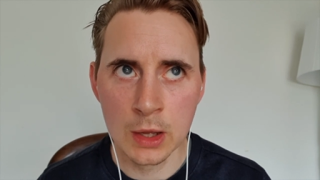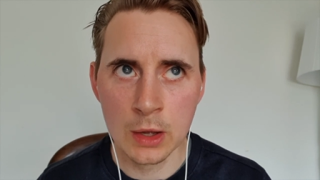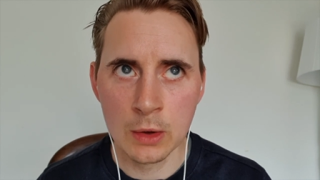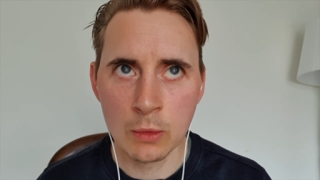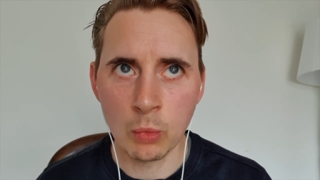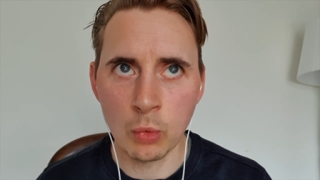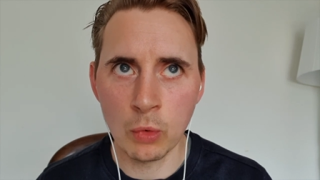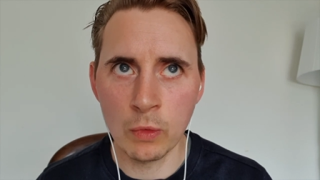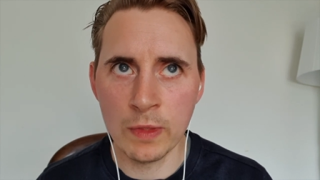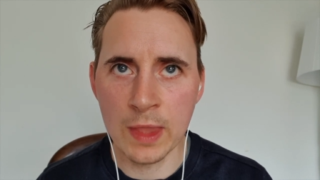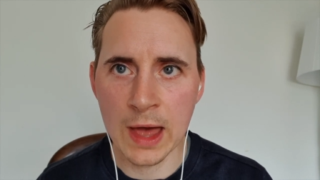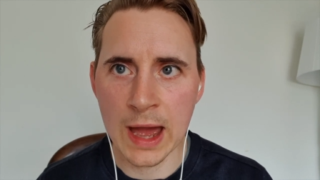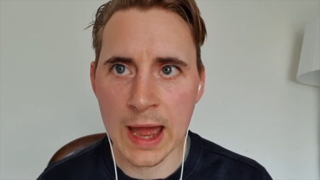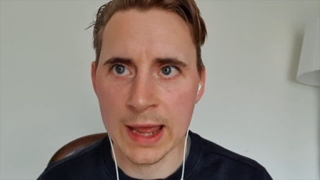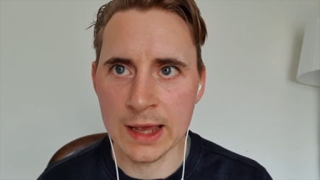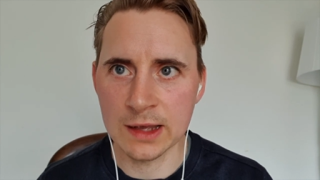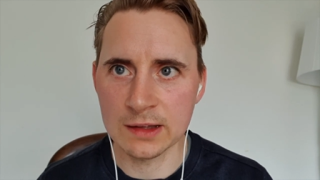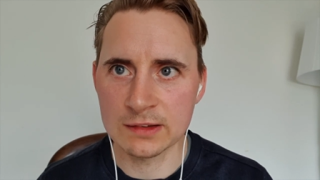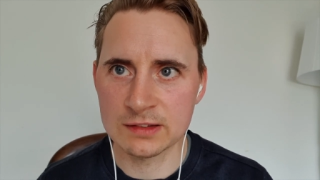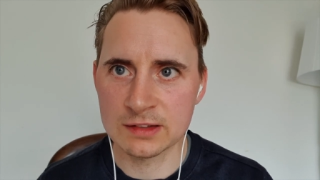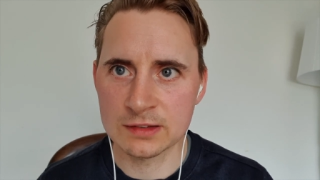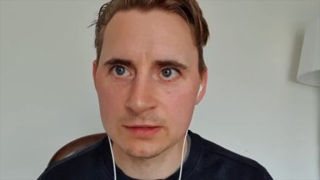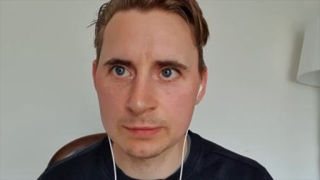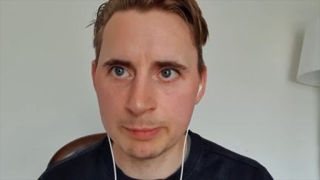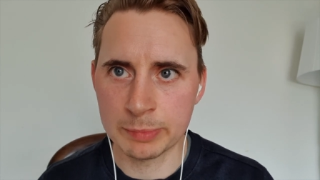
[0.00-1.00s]
one that
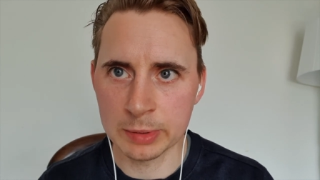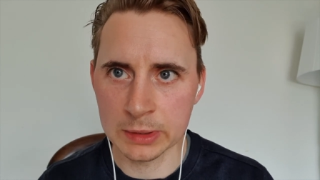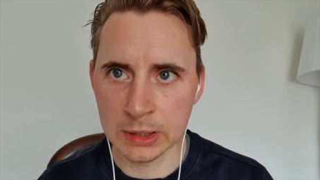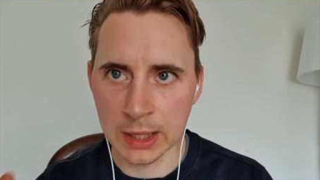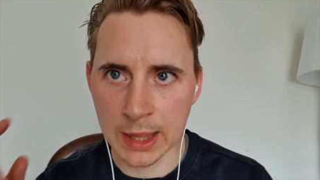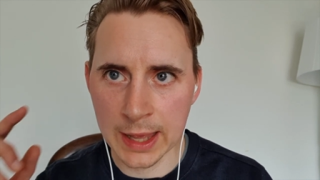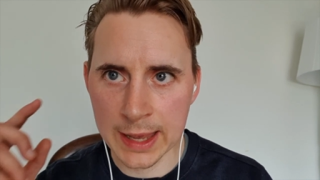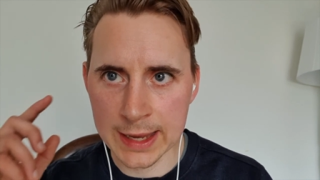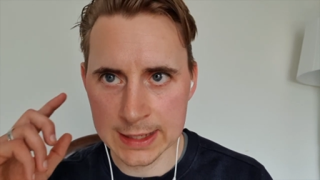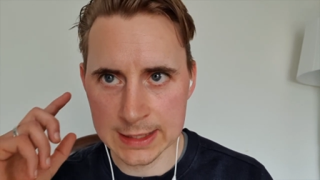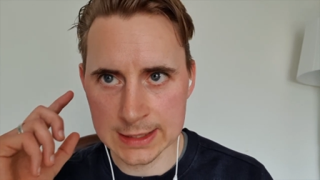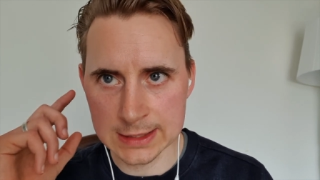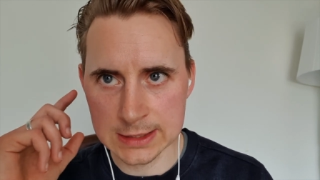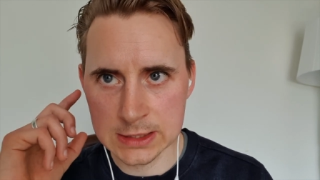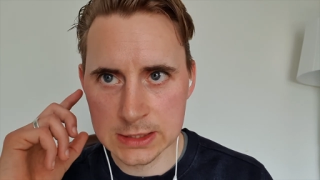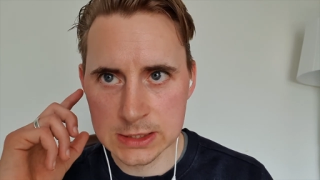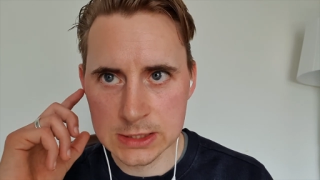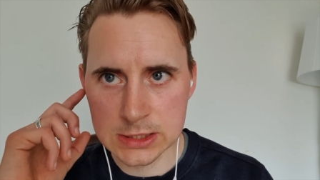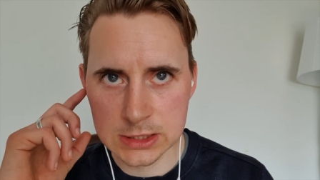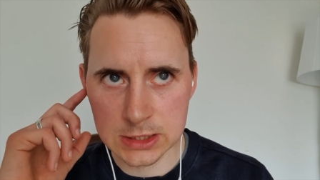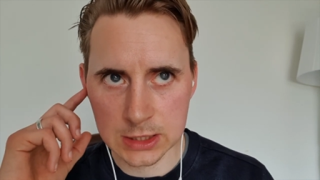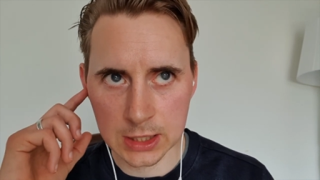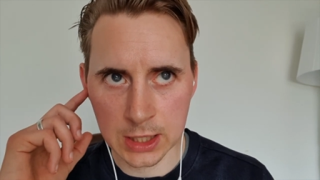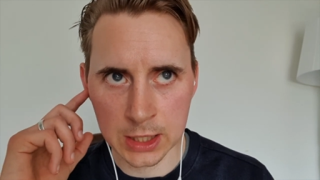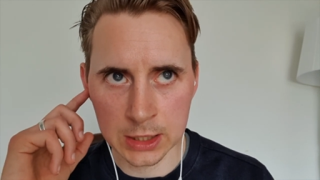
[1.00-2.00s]

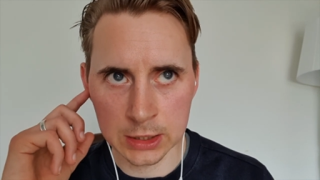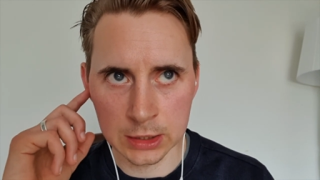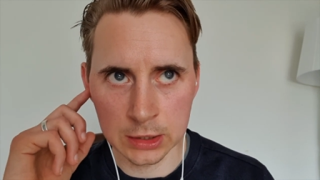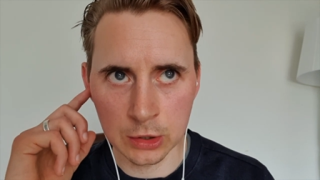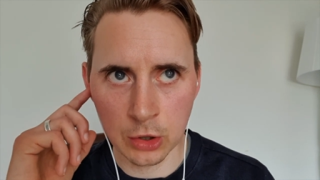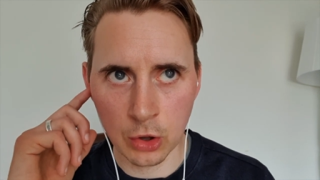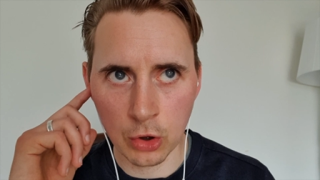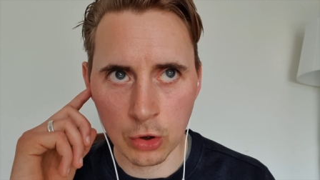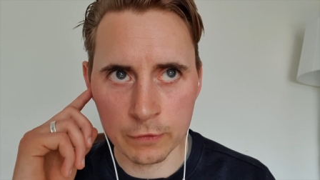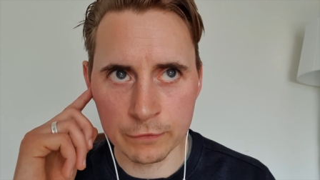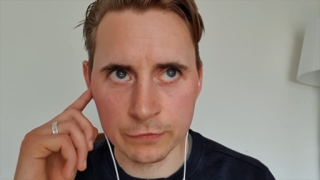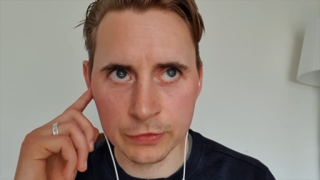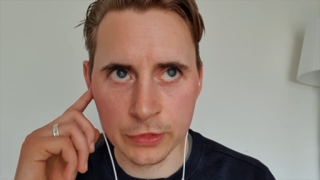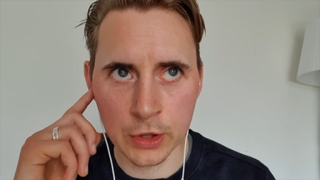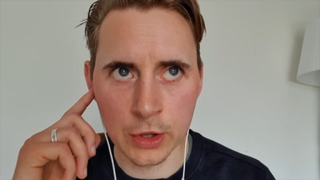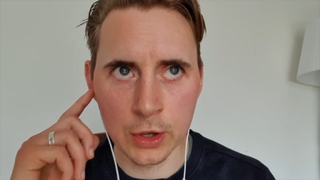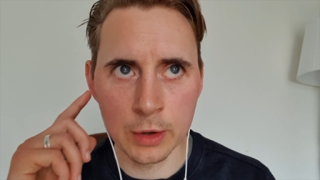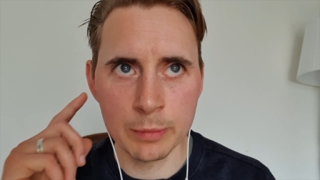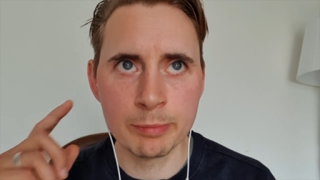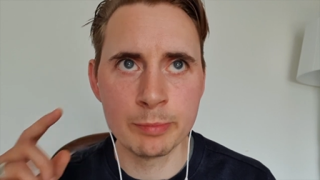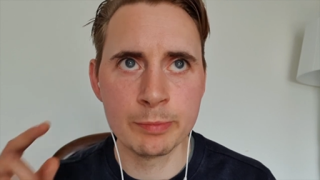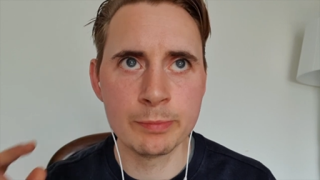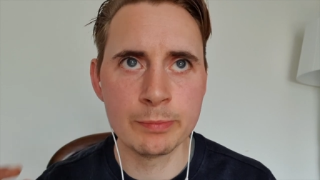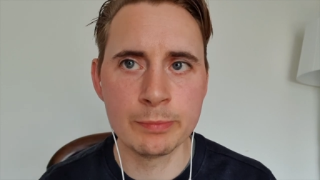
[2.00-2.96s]
explained a lot of the